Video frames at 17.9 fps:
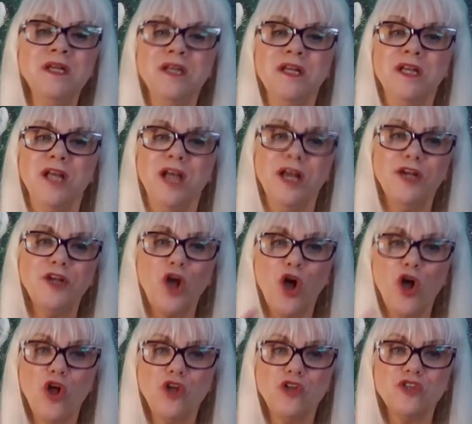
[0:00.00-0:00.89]
And
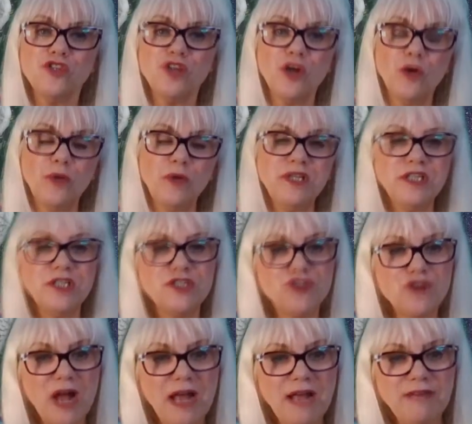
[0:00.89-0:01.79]
also when you're
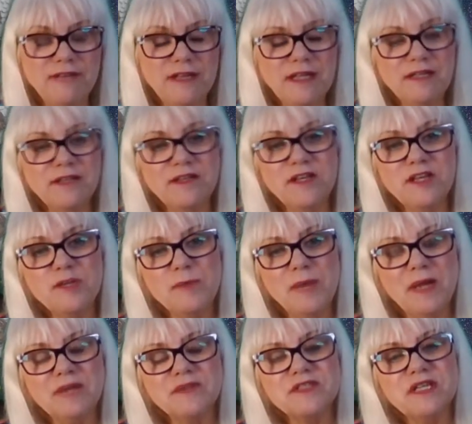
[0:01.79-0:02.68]
driving, think
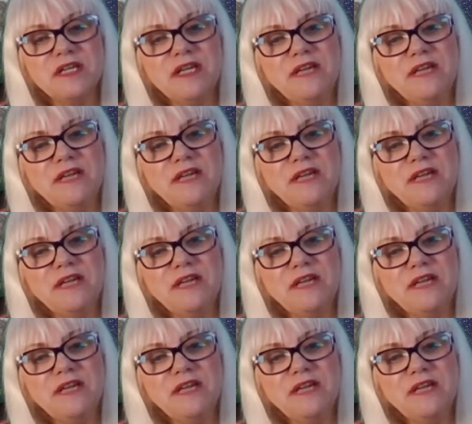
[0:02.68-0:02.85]
about it.